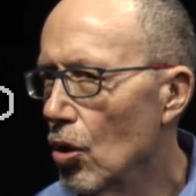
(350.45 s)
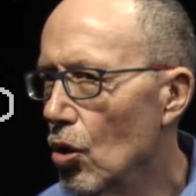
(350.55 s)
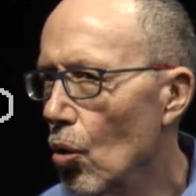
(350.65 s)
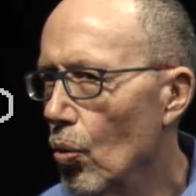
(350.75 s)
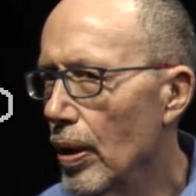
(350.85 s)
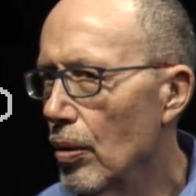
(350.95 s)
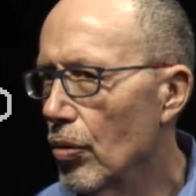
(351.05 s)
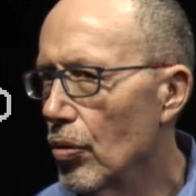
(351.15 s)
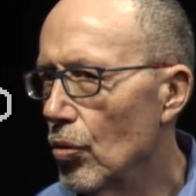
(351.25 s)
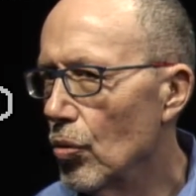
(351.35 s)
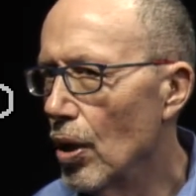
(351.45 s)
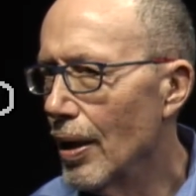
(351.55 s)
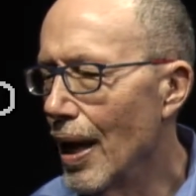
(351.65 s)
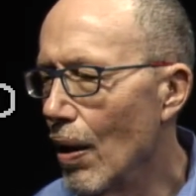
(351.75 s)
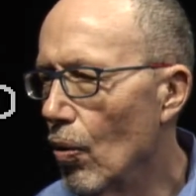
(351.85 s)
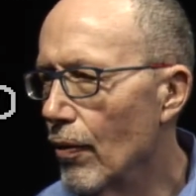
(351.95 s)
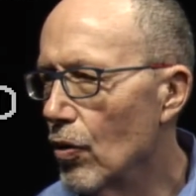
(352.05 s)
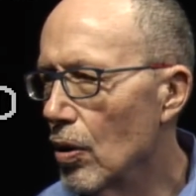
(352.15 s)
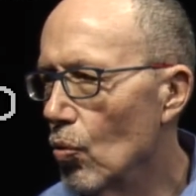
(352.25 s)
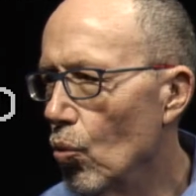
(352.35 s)
going through, like,
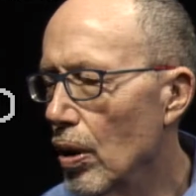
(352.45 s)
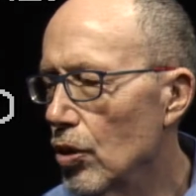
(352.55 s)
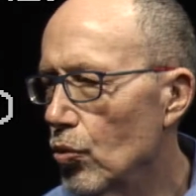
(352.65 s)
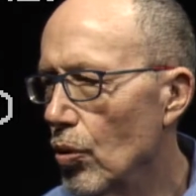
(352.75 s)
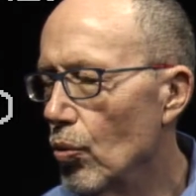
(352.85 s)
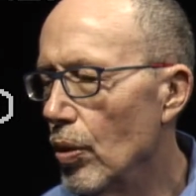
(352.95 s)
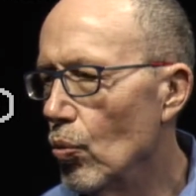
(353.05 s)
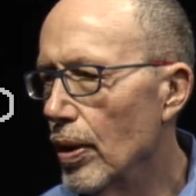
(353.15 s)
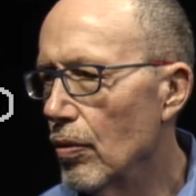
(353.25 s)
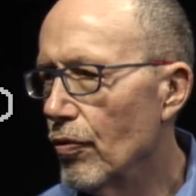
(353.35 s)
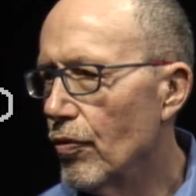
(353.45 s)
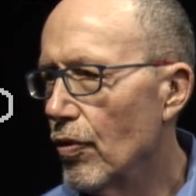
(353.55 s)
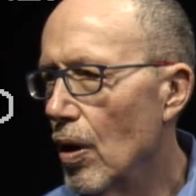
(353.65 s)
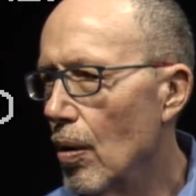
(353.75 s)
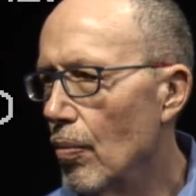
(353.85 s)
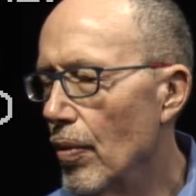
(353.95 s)
however it was when we went from